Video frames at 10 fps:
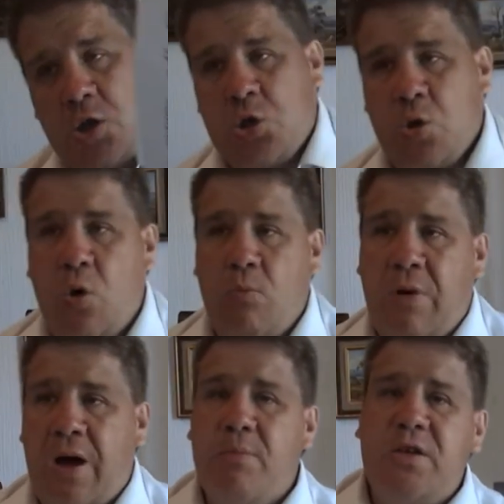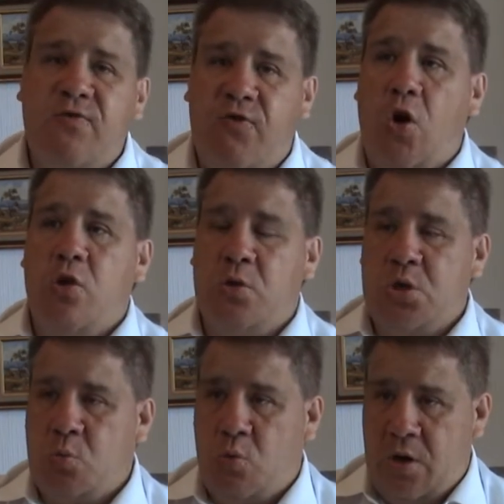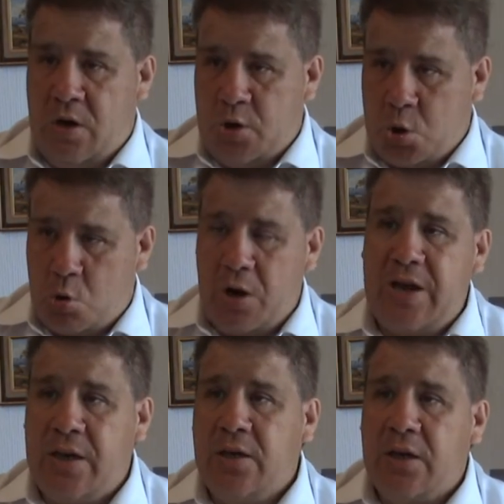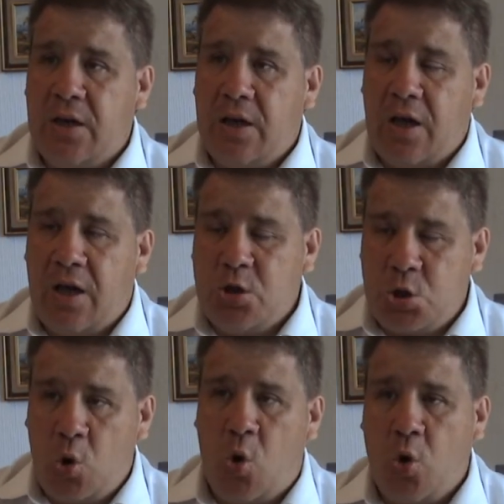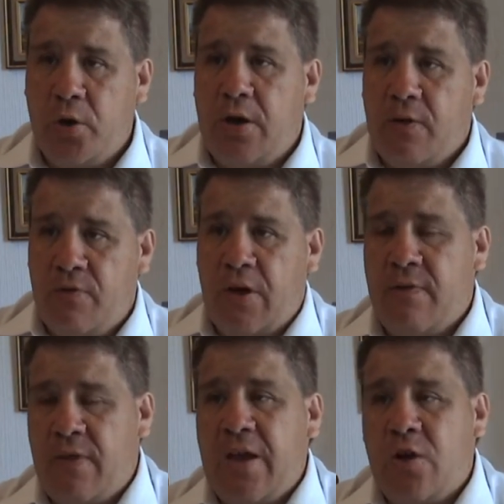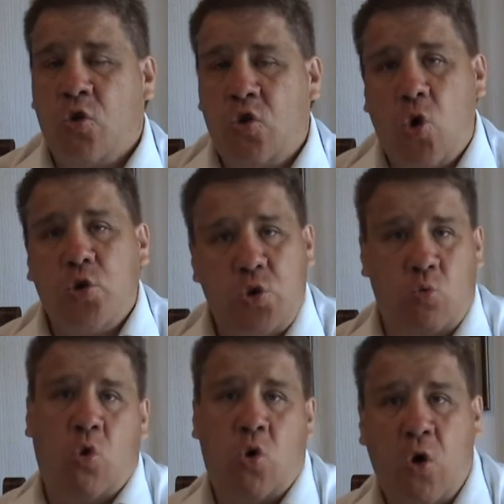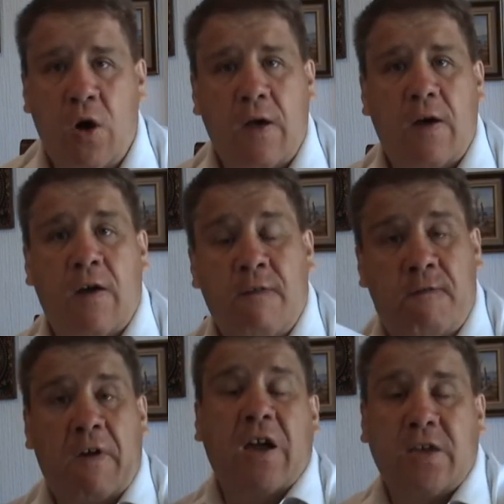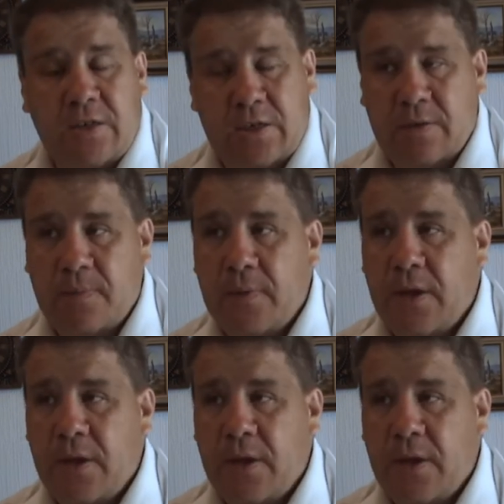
So Muhammad's followers were trained and taught that they go to war and fight.